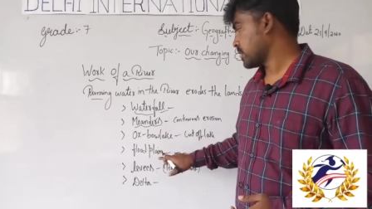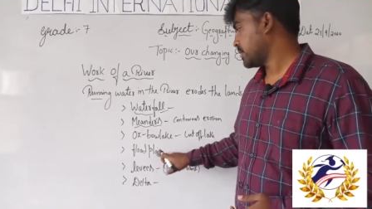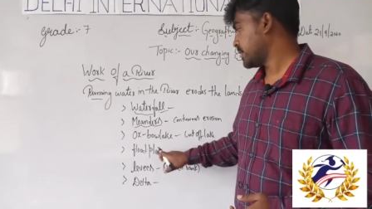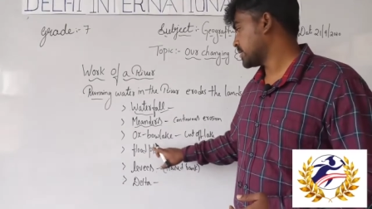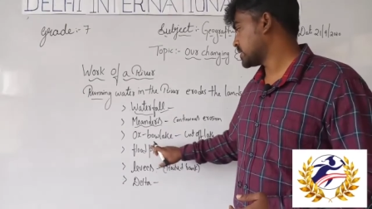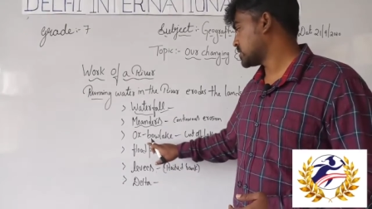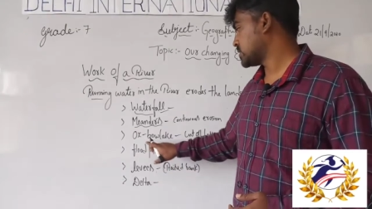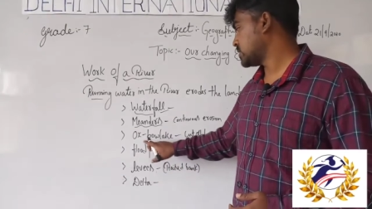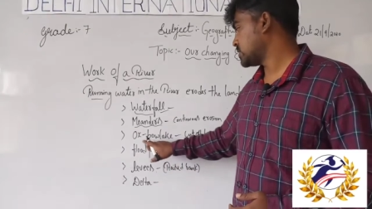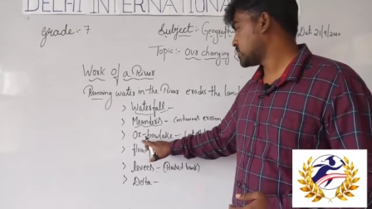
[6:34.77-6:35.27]

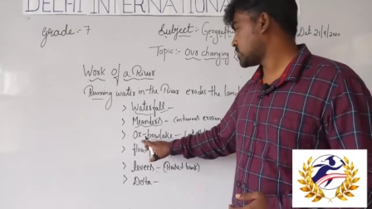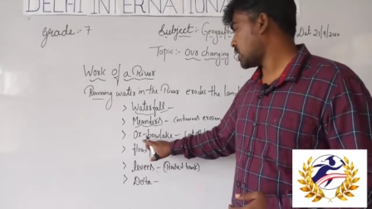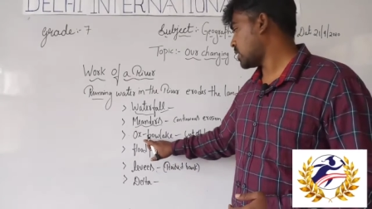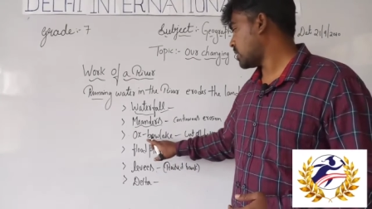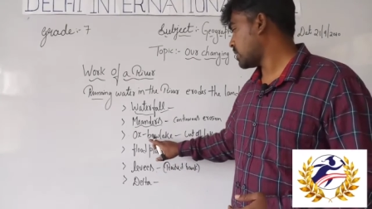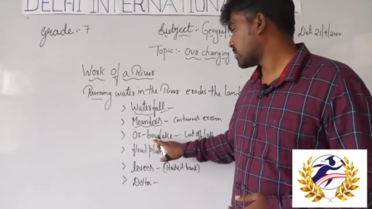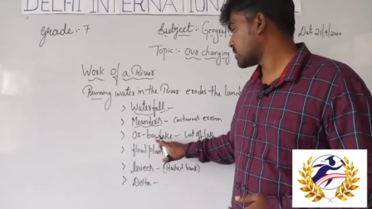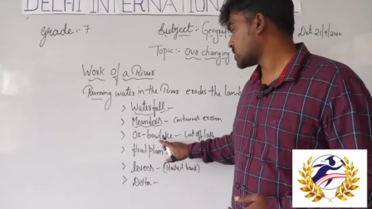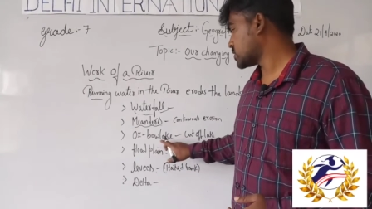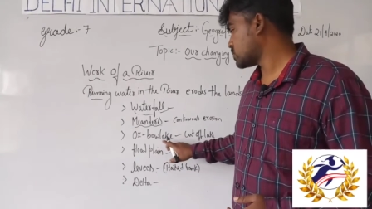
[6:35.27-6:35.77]
Next is
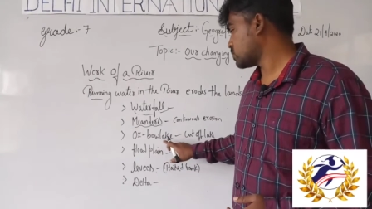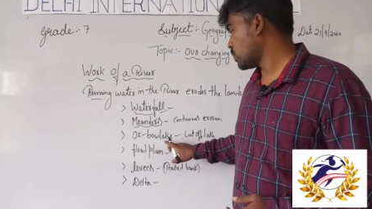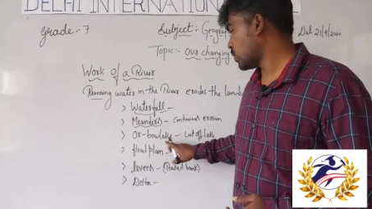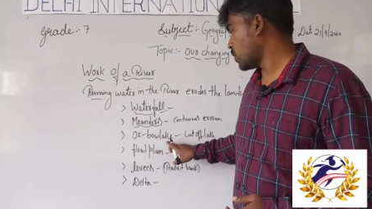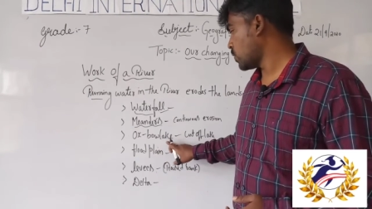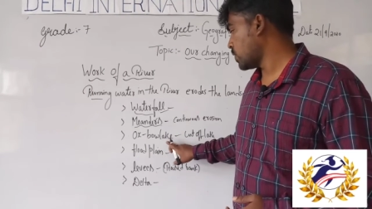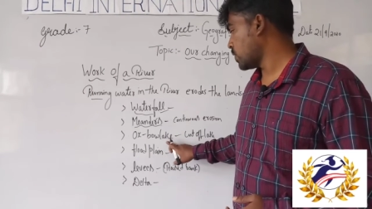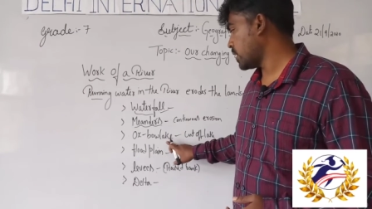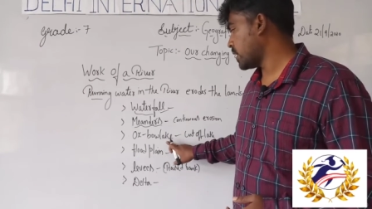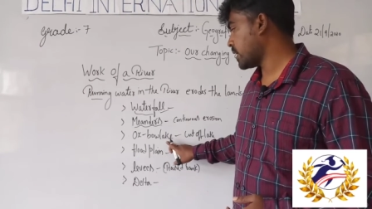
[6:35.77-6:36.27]

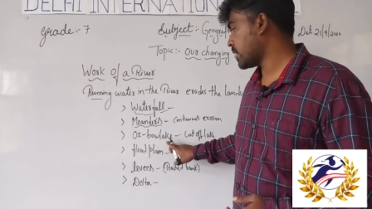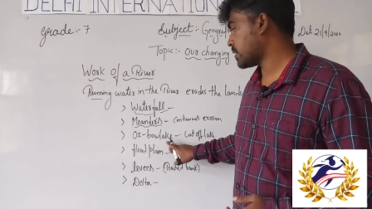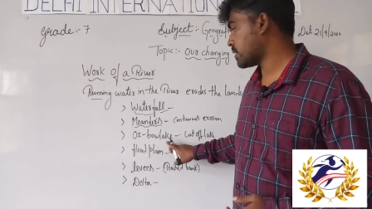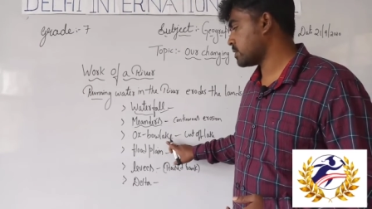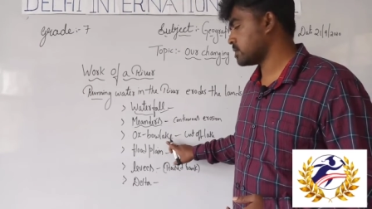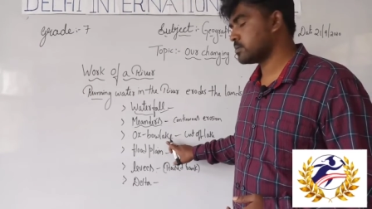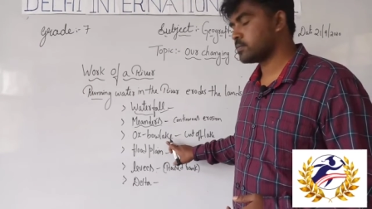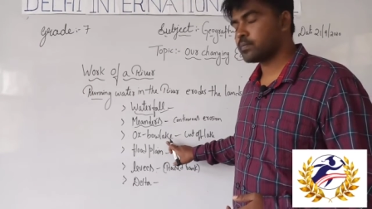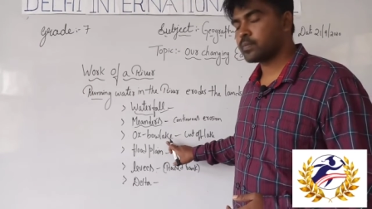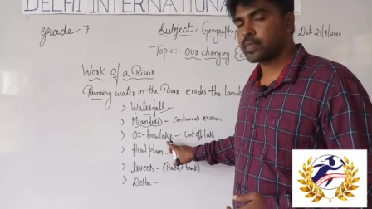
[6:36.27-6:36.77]
Oxbow Lake.
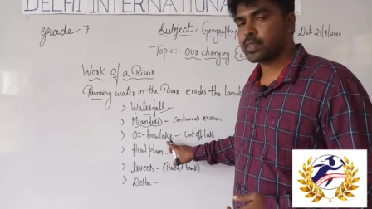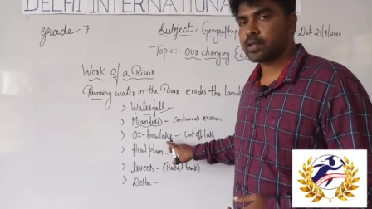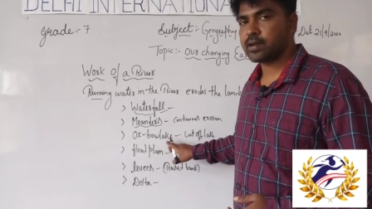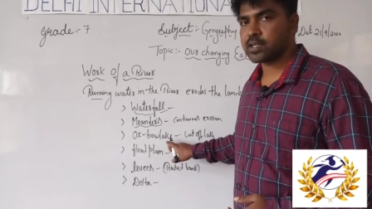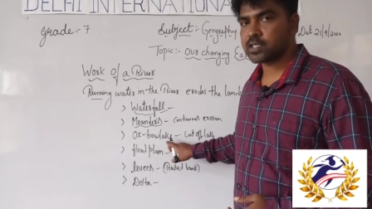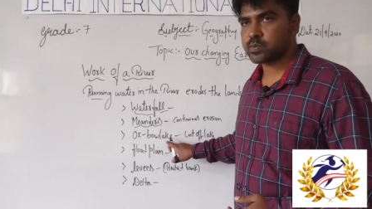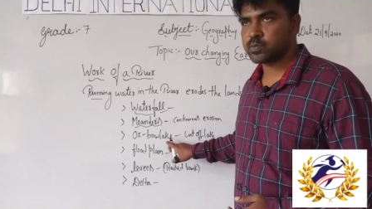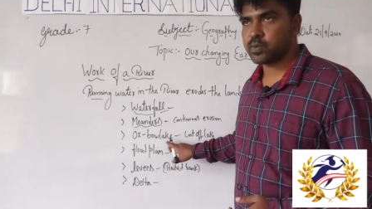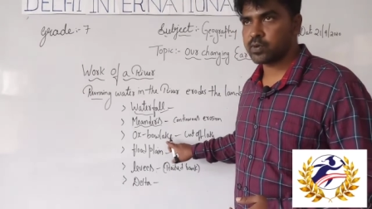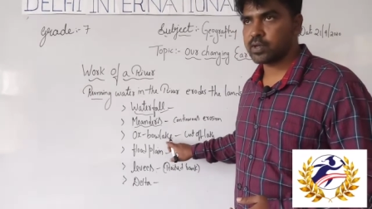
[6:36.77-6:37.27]

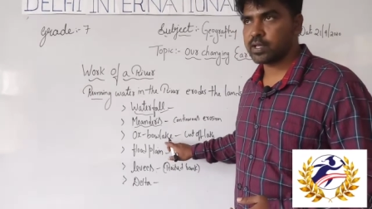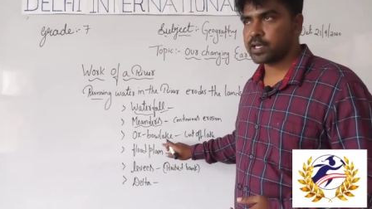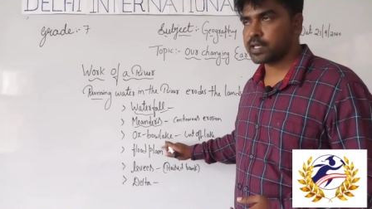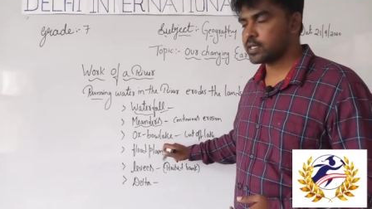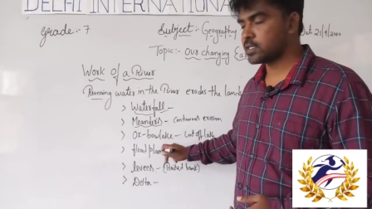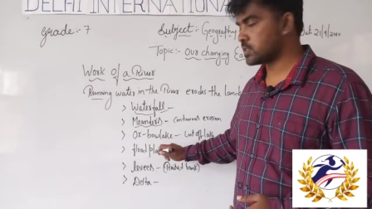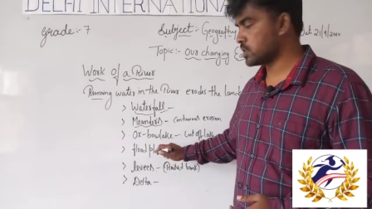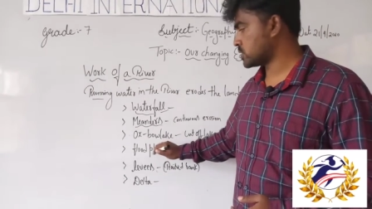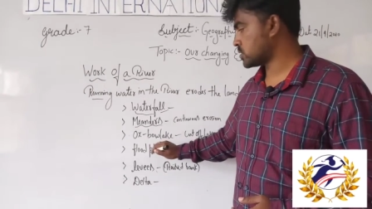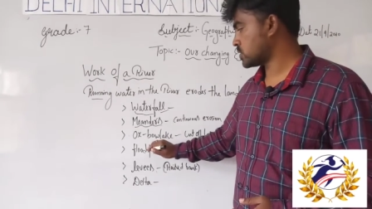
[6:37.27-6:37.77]
Oxbow Lake
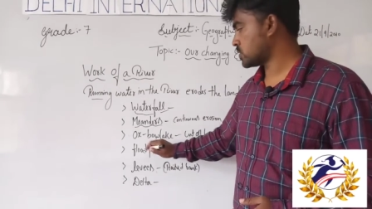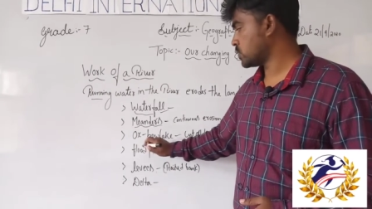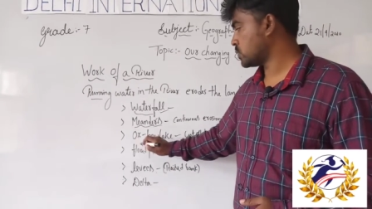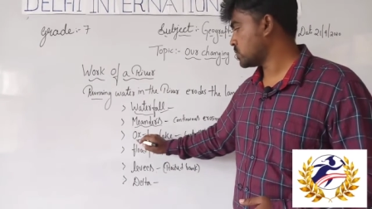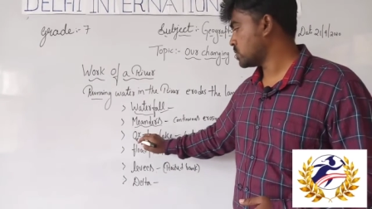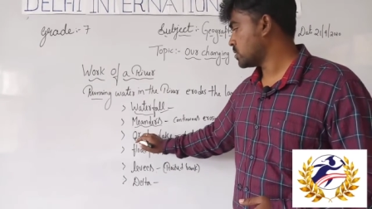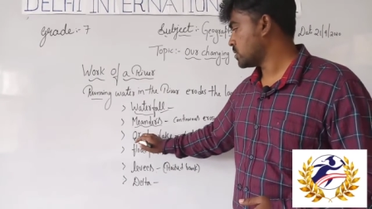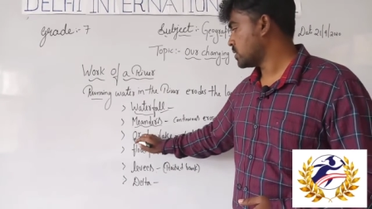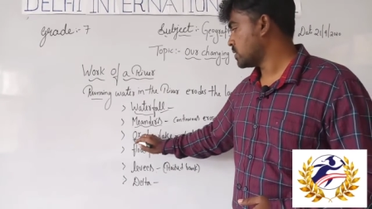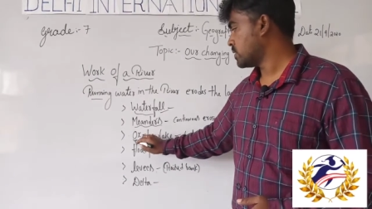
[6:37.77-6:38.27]
is
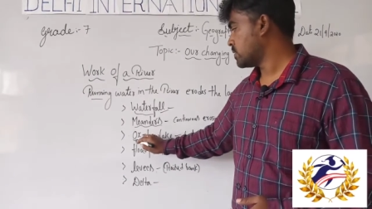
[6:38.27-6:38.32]
also